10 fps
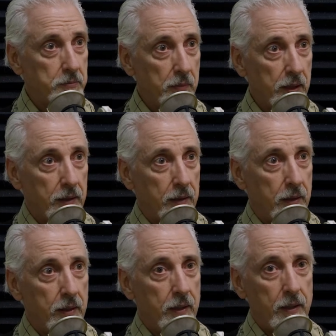of me.
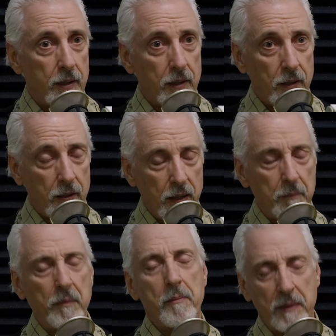Uh-huh. Uh,
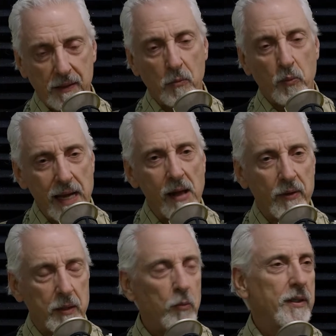I, I, mean, the
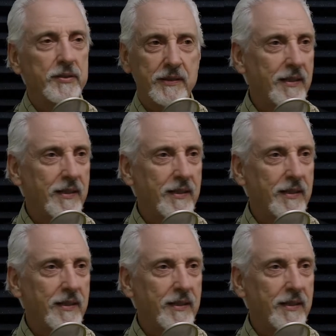reality was